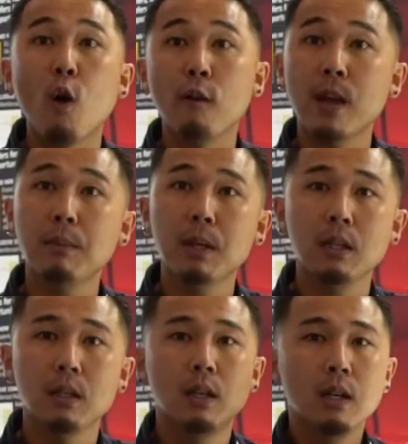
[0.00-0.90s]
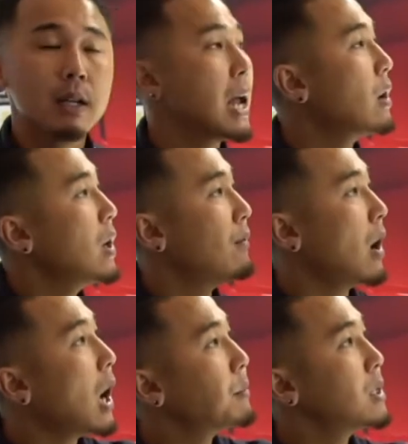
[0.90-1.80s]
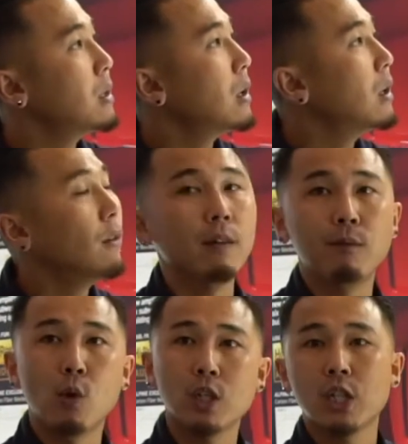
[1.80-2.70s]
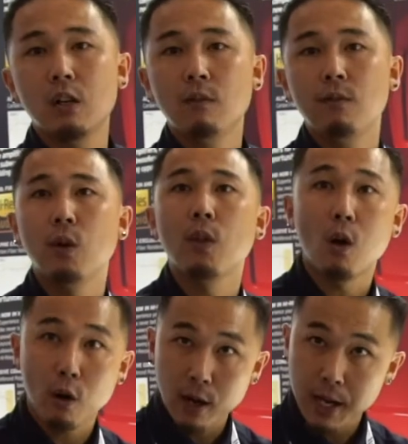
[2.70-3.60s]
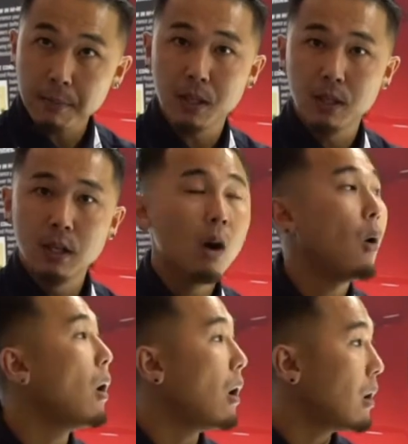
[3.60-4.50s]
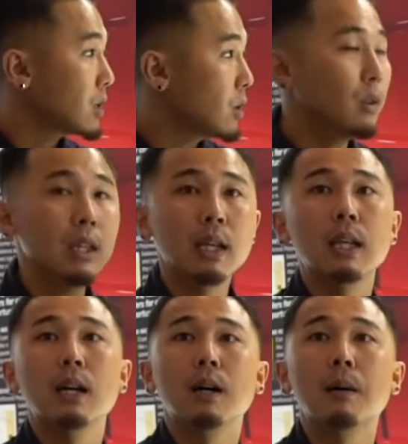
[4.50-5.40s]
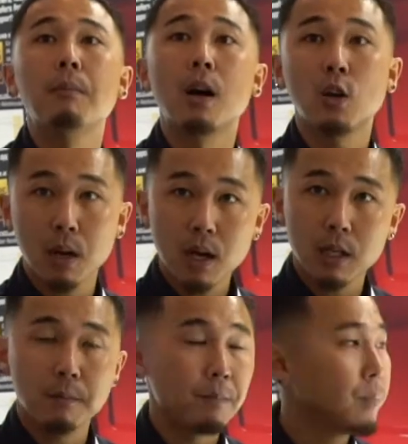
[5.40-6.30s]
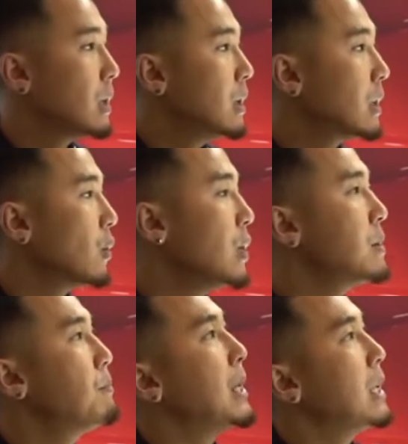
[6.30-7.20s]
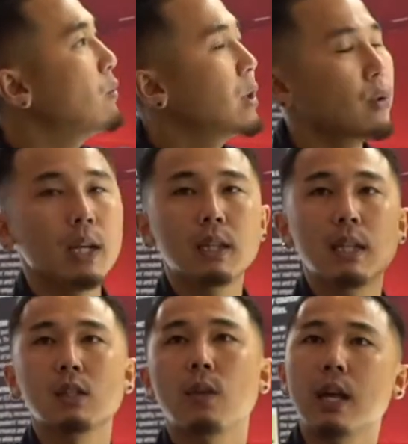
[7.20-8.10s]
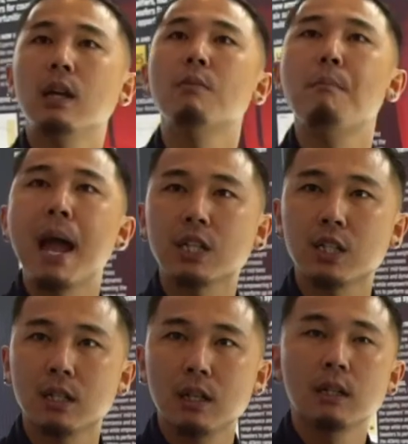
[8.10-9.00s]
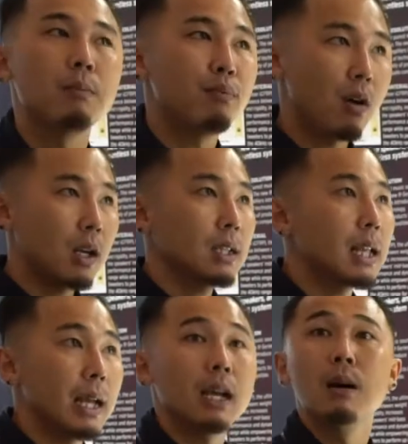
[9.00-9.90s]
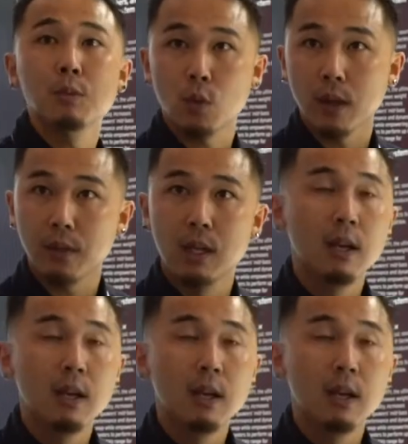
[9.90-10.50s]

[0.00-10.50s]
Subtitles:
R family. Now you have an option of the 4-channel for the R amp or also the monoblock. The reason being we created this so that it can match the products that it comes with.